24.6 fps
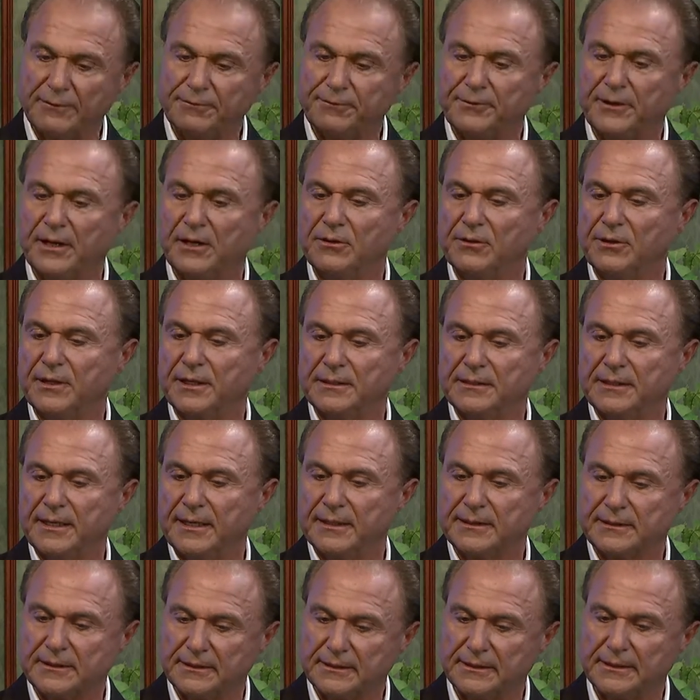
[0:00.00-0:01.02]
found that
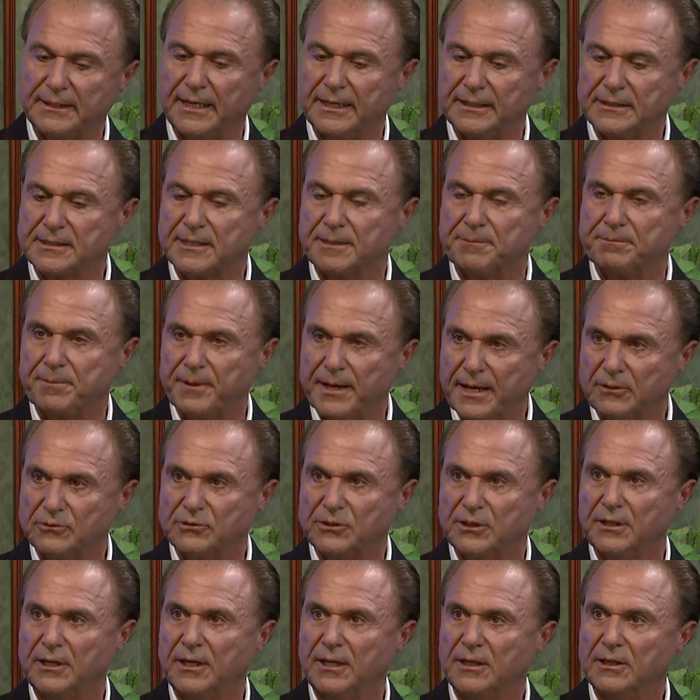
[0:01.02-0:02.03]
that takes about
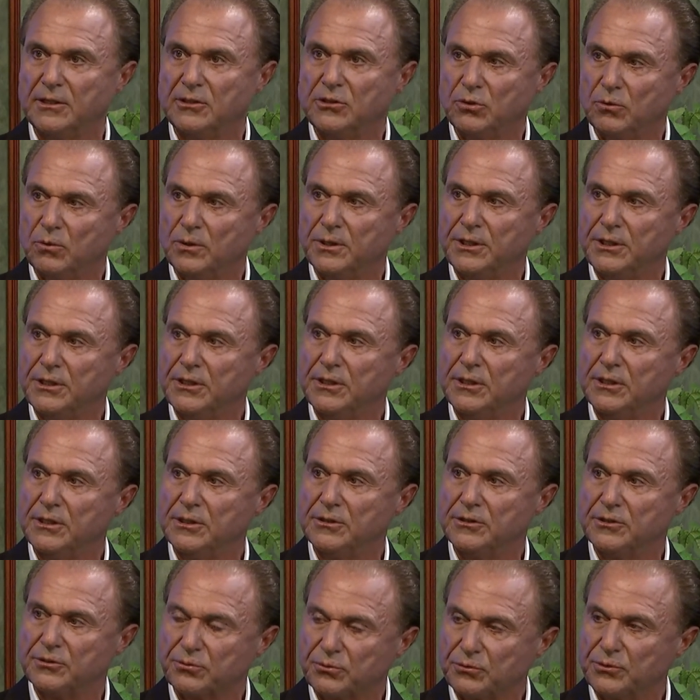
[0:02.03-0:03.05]

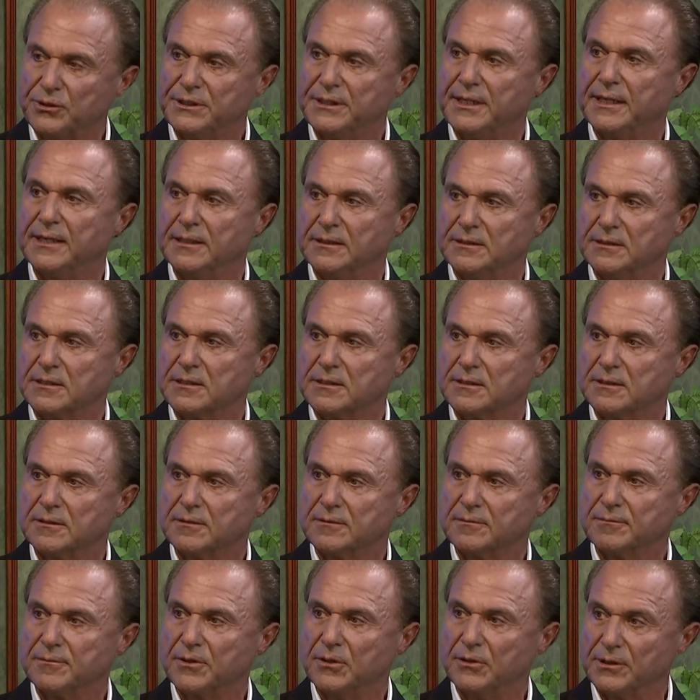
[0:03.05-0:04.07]
23 days
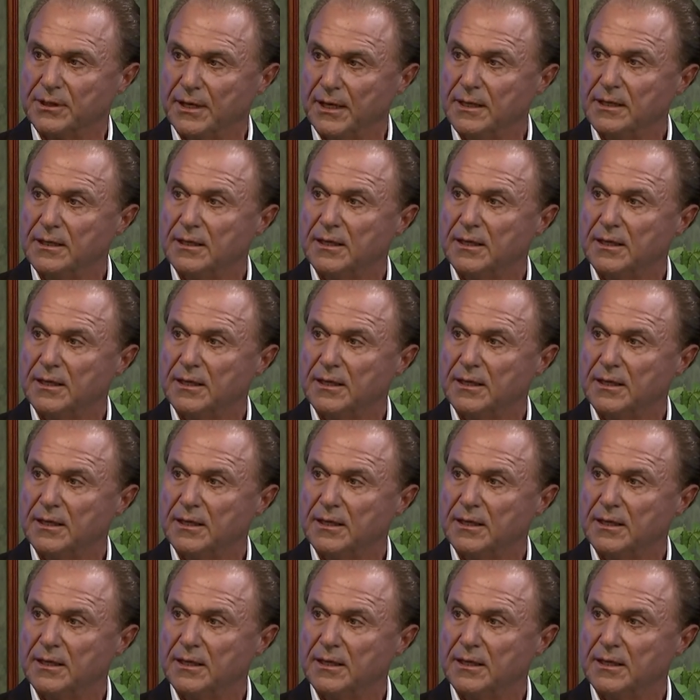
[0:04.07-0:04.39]
okay?